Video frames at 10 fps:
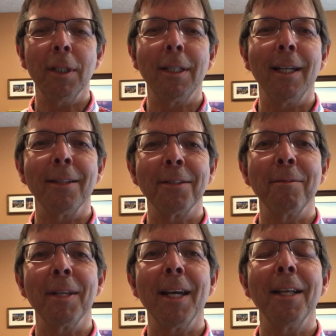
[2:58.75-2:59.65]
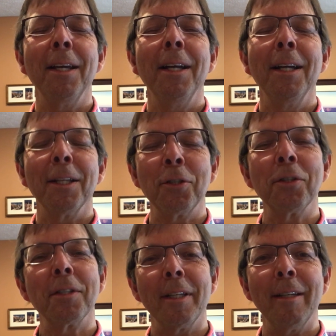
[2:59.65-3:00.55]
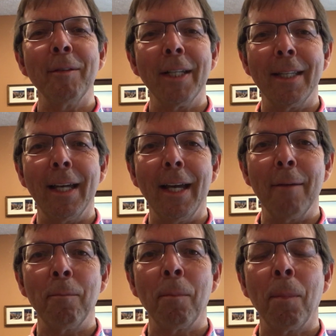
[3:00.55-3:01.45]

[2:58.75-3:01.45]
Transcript: details of that. Let's just leave it at that.